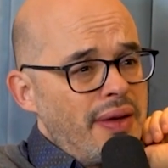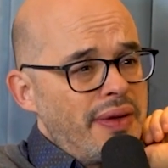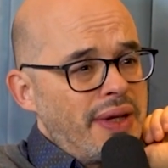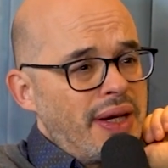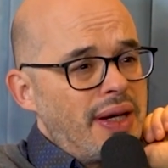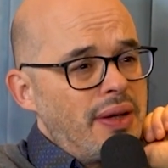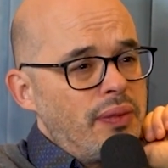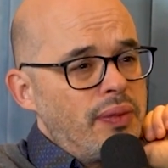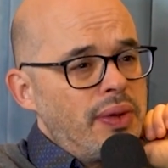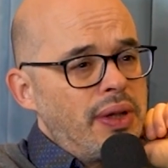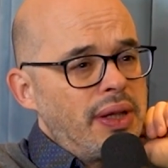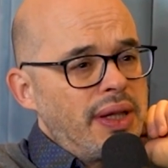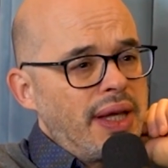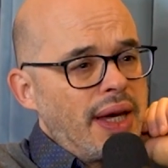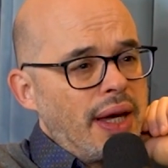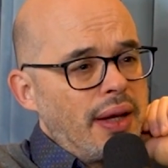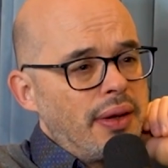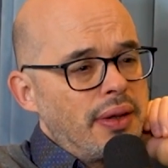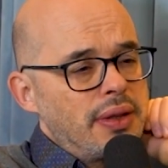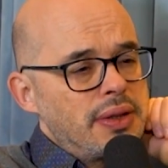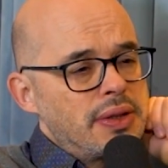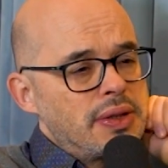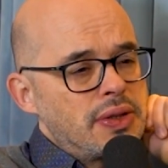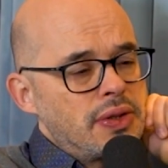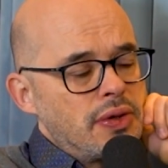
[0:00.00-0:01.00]
then it will
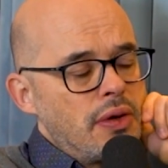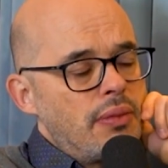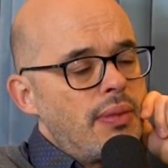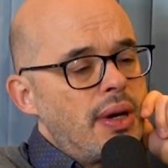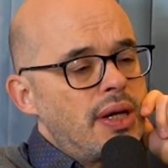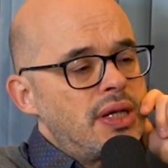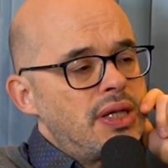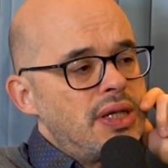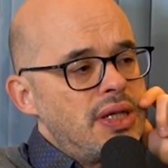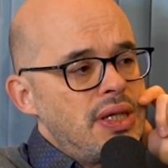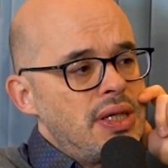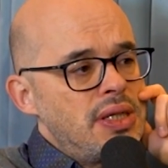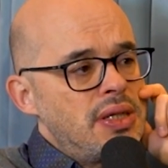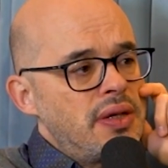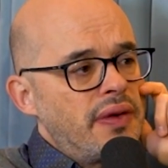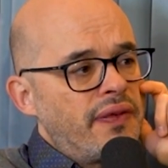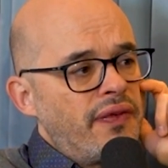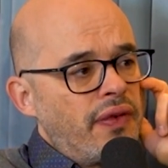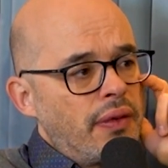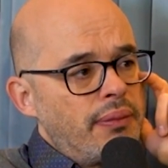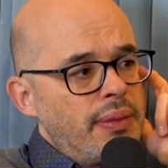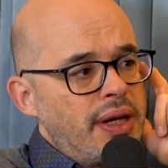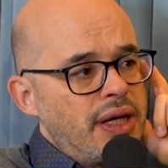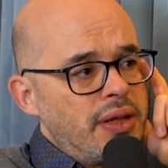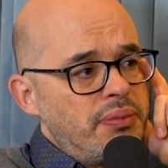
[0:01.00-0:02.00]
get so much easier
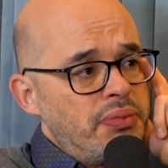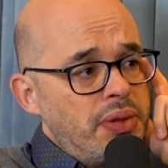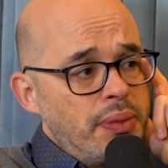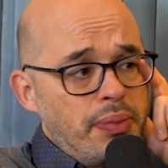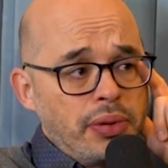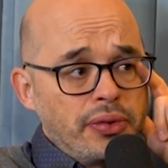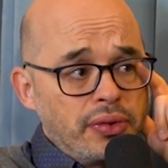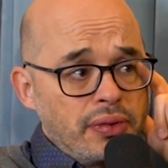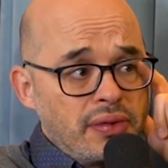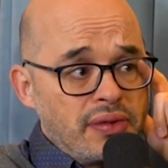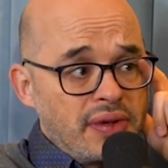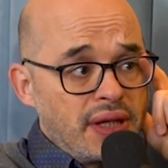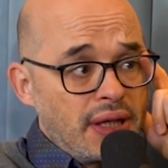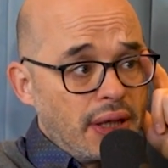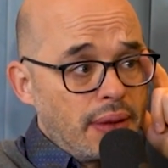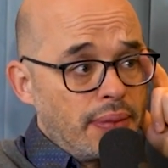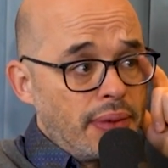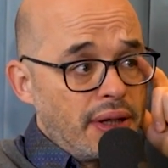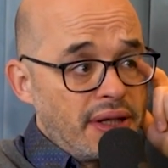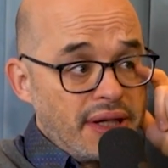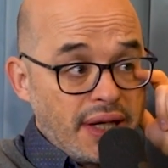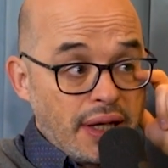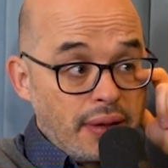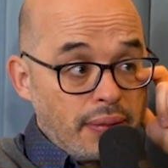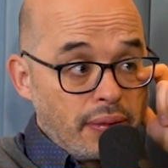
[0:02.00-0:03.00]
for many people to think
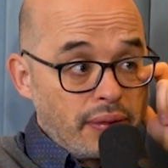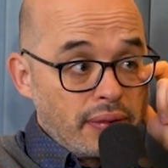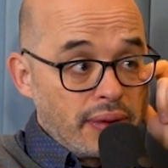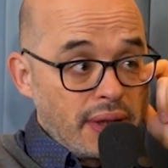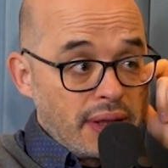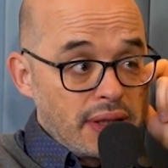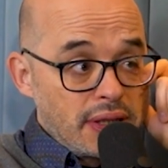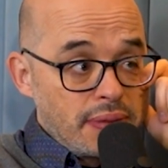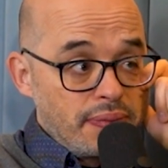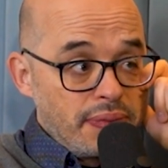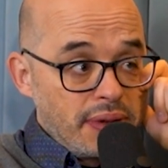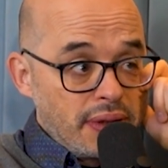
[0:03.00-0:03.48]
about animal rights,